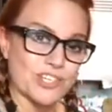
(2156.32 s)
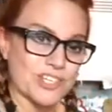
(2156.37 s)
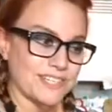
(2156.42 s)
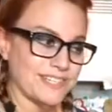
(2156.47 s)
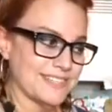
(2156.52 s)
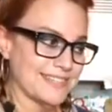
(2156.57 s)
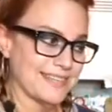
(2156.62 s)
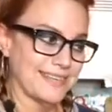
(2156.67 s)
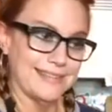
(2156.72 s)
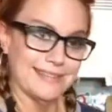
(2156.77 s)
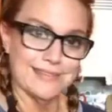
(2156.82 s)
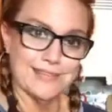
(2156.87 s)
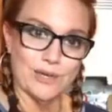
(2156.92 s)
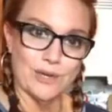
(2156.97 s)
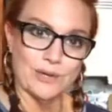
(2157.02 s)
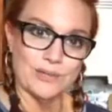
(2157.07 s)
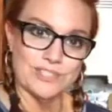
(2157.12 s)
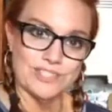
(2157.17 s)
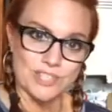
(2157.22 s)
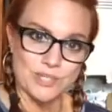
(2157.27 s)
portion is in
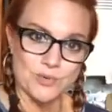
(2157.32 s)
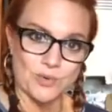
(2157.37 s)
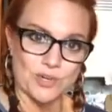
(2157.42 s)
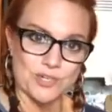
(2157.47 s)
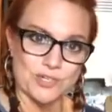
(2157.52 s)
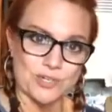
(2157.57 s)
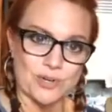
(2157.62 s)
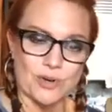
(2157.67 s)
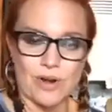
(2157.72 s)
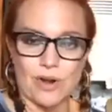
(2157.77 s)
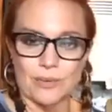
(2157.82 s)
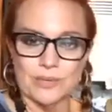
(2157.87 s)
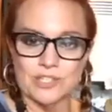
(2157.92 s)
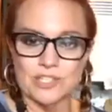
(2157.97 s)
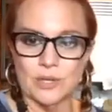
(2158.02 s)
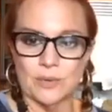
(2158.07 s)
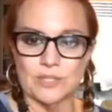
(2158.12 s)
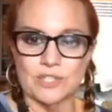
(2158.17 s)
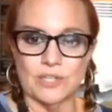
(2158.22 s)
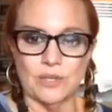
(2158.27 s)
the dishwasher or I
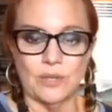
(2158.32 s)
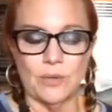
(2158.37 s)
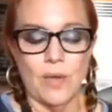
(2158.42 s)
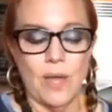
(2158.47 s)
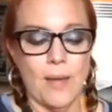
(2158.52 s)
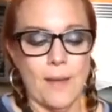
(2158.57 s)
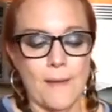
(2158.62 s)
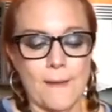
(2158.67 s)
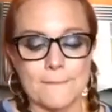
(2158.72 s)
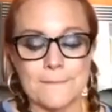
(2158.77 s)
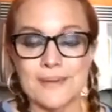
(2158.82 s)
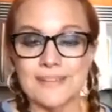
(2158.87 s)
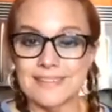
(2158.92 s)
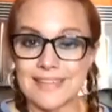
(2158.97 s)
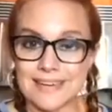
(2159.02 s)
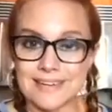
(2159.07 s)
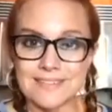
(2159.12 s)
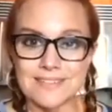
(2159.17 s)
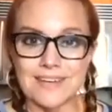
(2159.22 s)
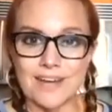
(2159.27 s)
would show it to you.
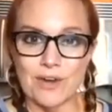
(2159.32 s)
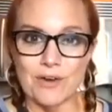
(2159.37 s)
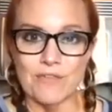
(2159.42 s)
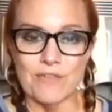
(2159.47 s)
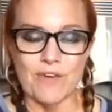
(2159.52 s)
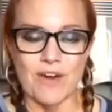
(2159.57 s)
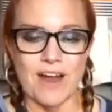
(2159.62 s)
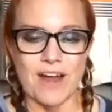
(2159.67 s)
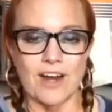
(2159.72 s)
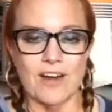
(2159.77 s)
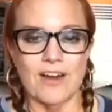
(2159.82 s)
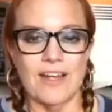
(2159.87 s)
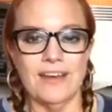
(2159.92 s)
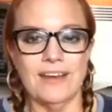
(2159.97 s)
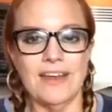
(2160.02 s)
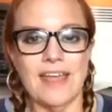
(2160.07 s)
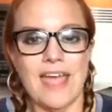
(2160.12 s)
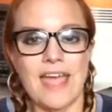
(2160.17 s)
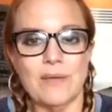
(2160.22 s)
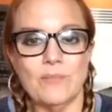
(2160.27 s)
But that is an air fryer
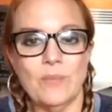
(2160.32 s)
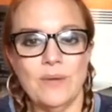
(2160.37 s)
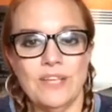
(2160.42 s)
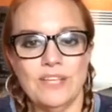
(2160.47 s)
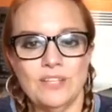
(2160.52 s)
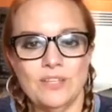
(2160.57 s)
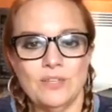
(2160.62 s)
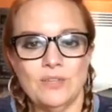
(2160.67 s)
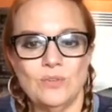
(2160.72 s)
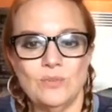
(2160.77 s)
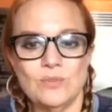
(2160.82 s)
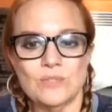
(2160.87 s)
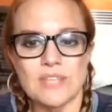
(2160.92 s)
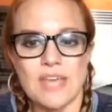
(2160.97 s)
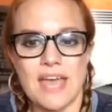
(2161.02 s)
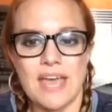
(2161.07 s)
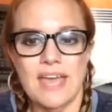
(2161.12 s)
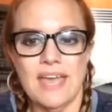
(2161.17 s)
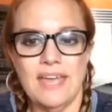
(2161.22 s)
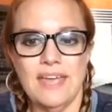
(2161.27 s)
and we
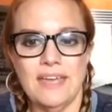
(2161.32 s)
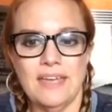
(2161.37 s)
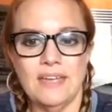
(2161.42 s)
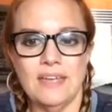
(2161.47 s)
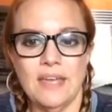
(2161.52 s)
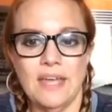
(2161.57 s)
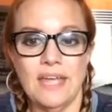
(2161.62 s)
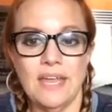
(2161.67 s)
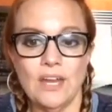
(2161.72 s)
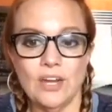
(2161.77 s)
use a